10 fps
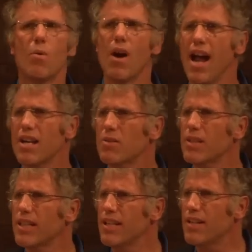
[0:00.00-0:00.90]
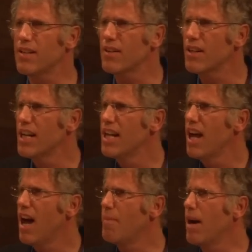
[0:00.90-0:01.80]
We're actually here
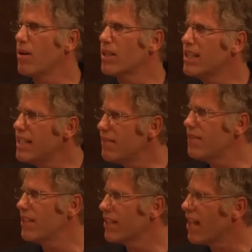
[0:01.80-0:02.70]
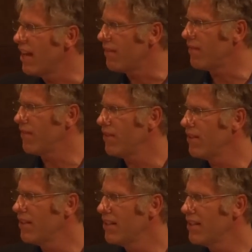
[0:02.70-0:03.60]
about lived life,
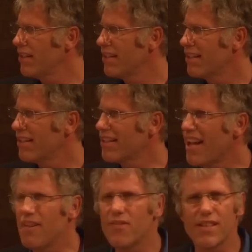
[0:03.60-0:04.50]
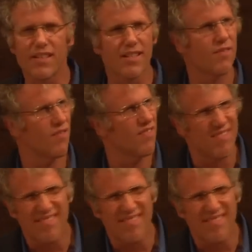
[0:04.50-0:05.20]
life that's